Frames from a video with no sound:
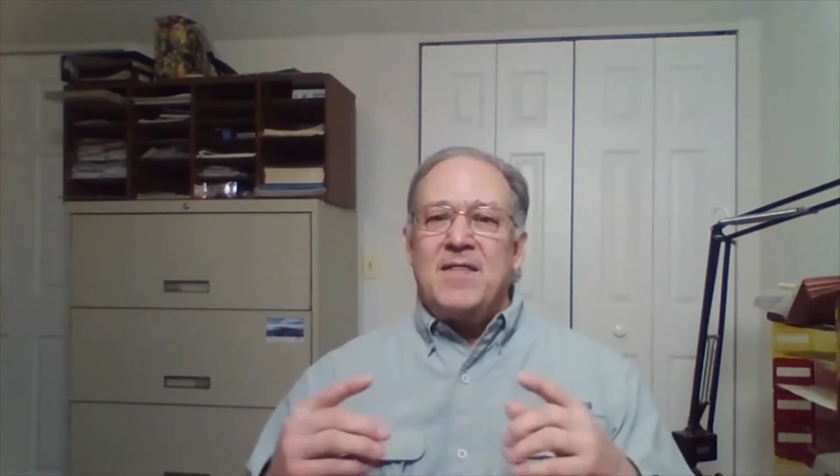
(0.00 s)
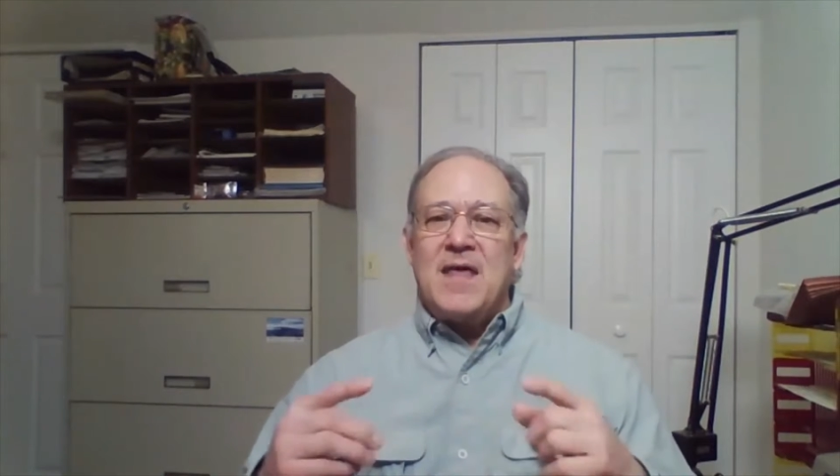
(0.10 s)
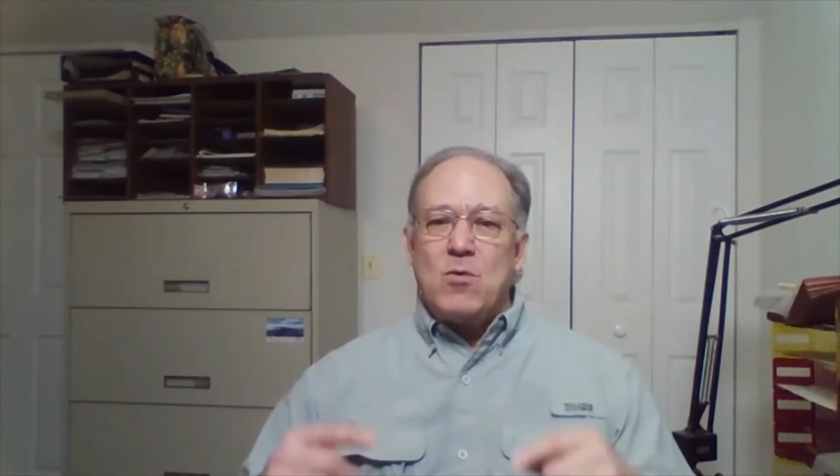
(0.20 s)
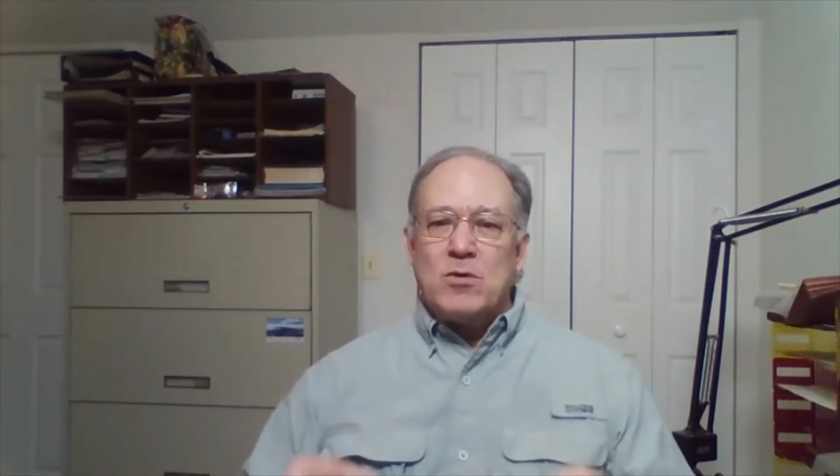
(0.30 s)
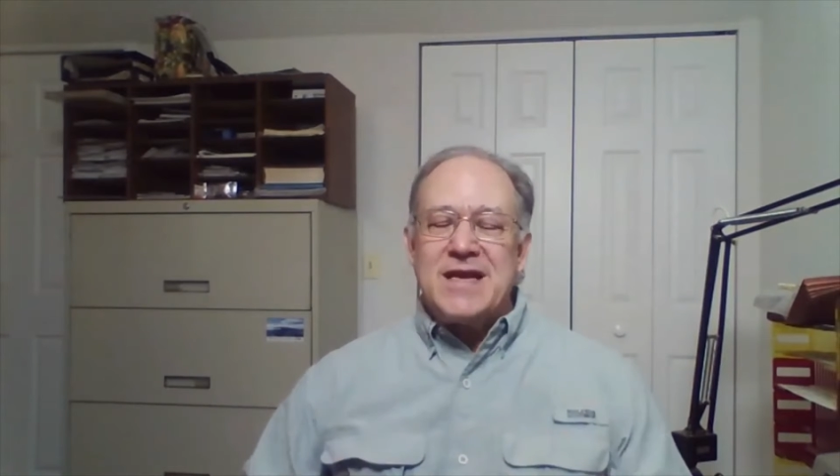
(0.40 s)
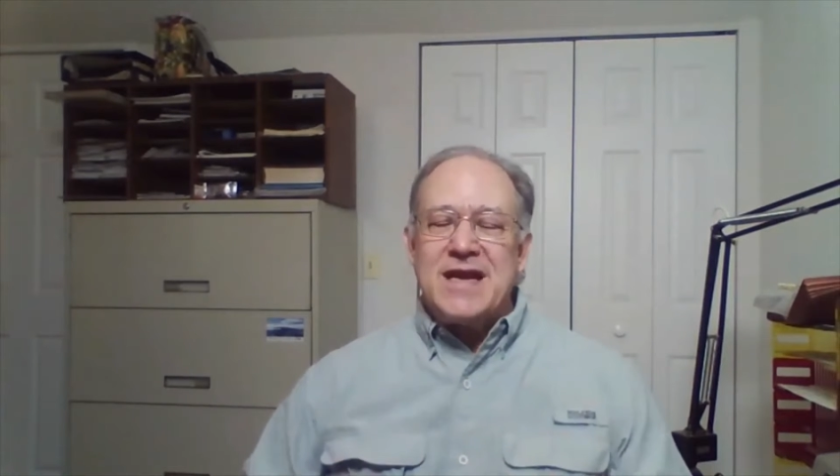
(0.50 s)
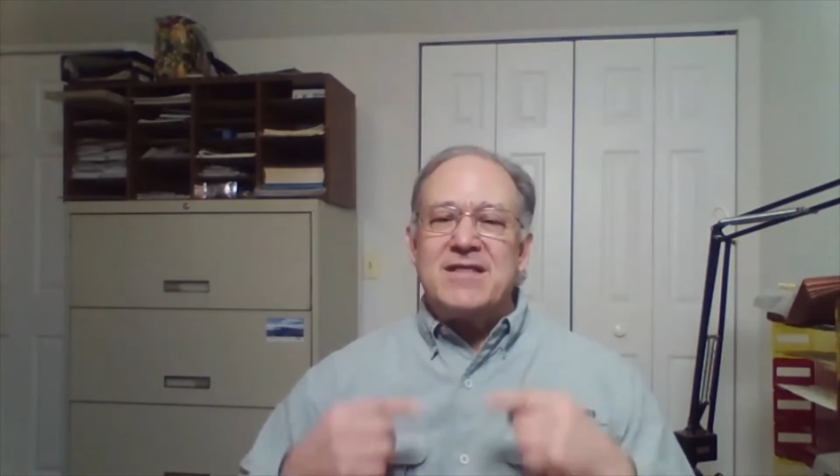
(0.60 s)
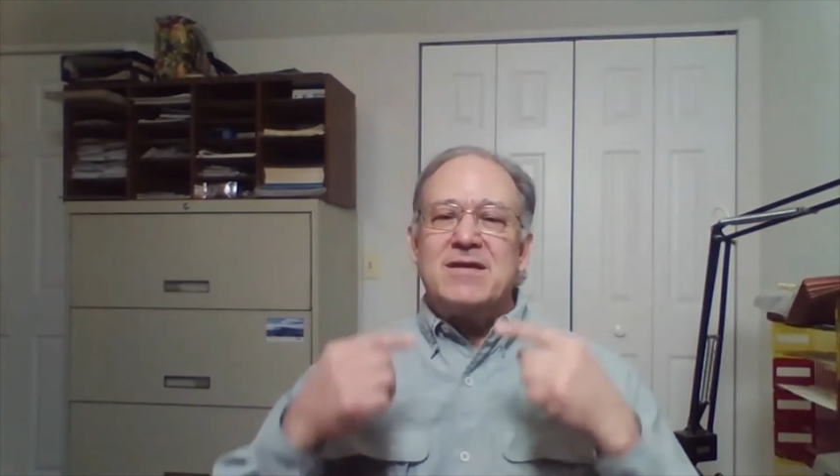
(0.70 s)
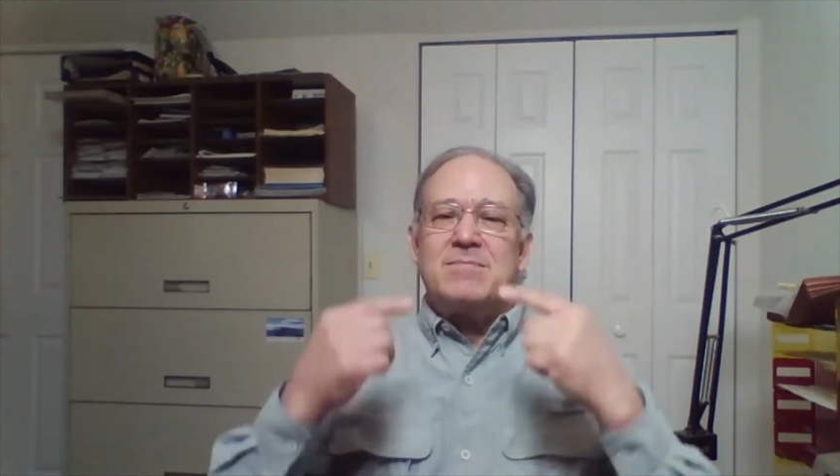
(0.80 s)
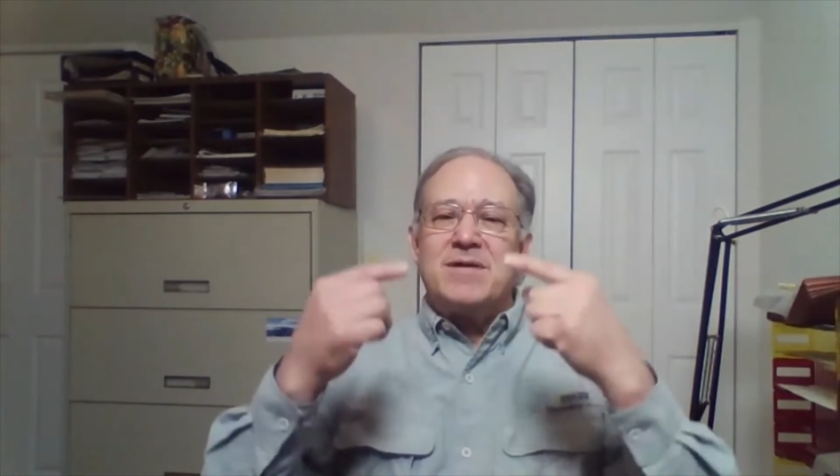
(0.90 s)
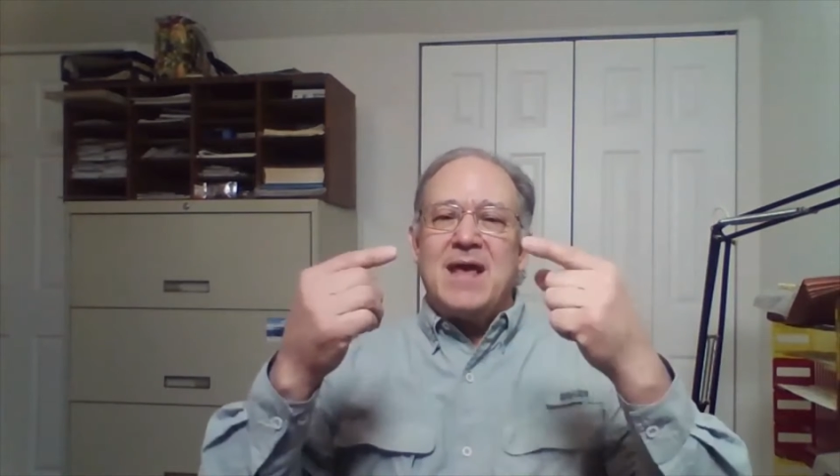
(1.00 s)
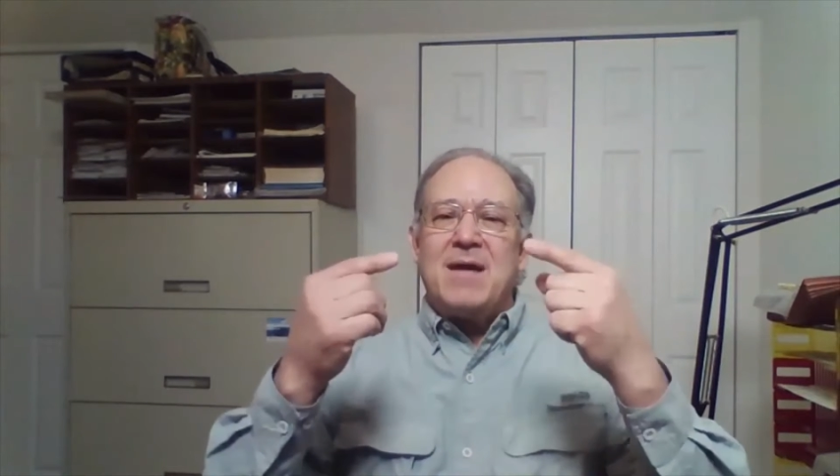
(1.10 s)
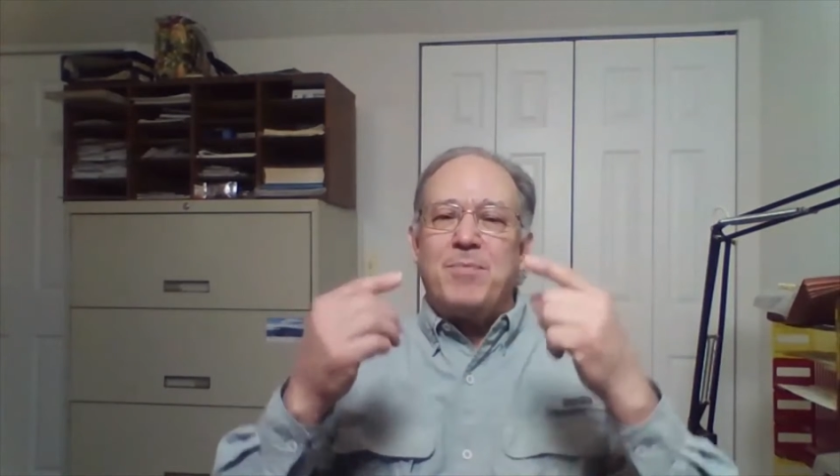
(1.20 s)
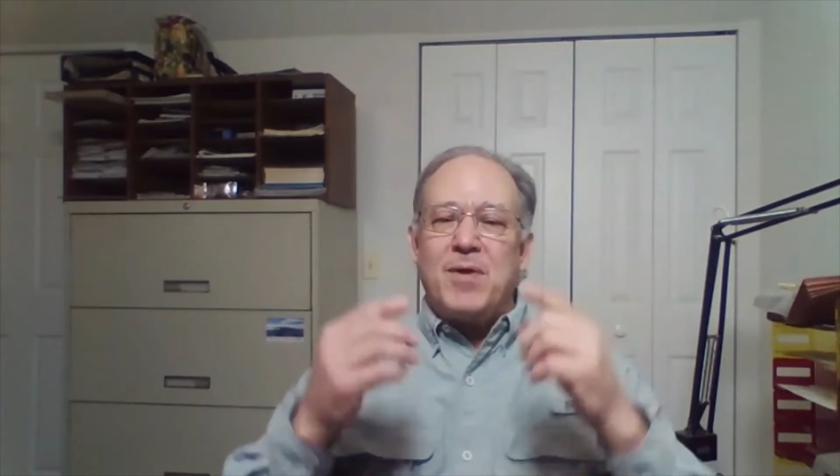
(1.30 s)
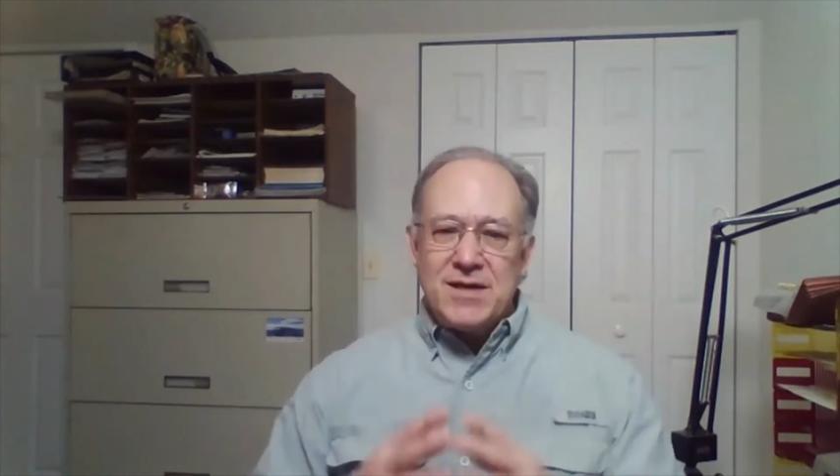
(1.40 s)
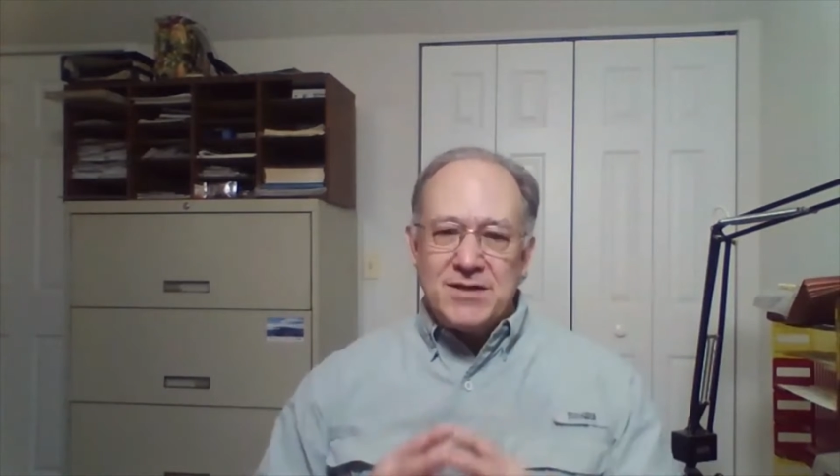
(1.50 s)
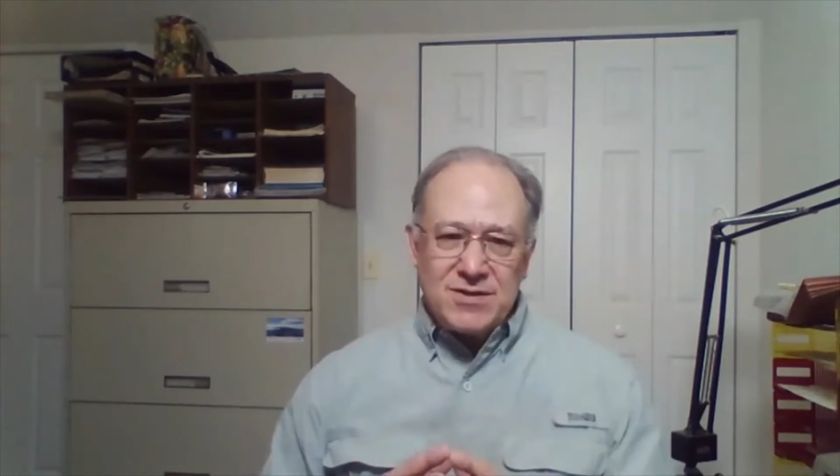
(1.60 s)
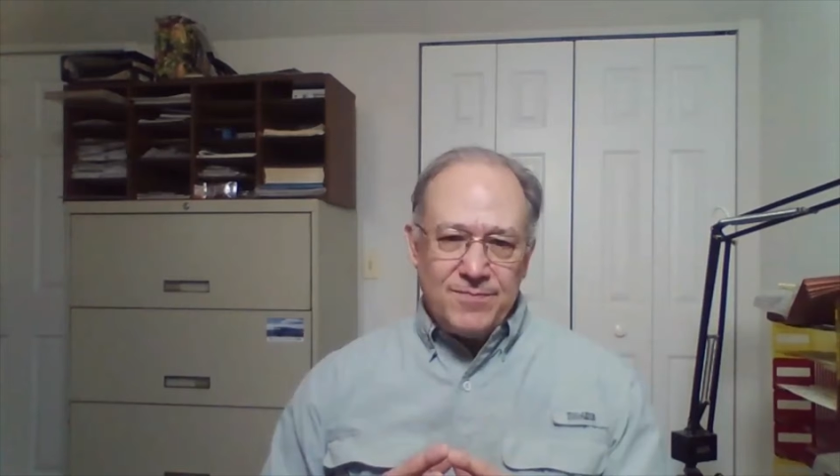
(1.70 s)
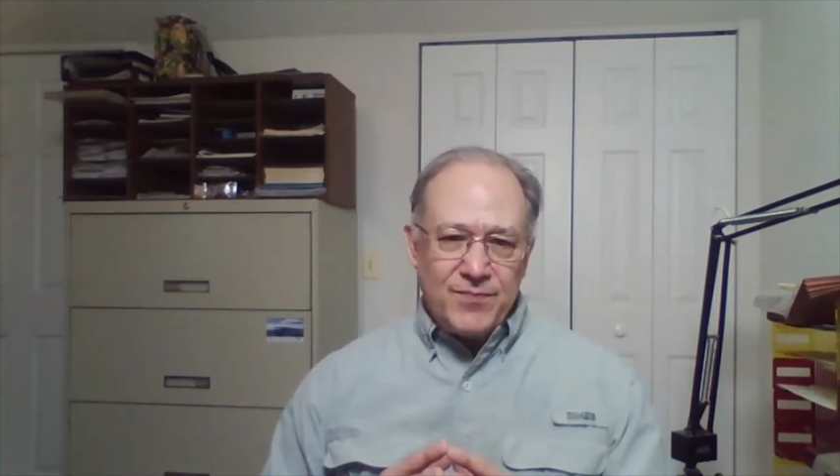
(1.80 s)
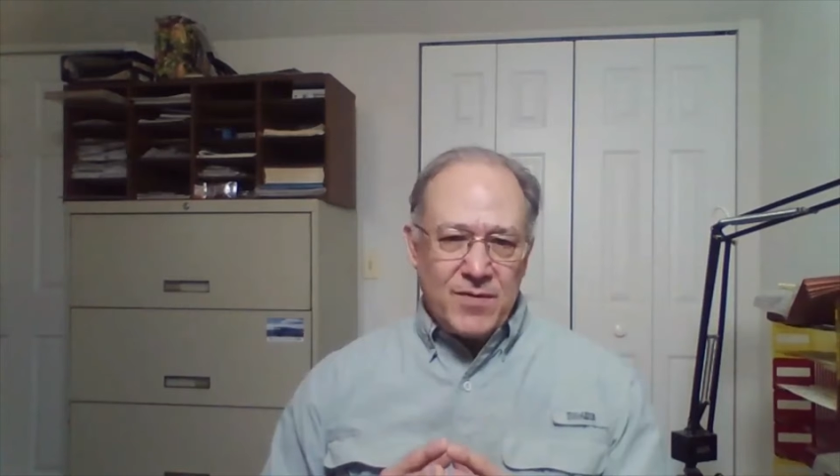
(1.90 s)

that will take them to that place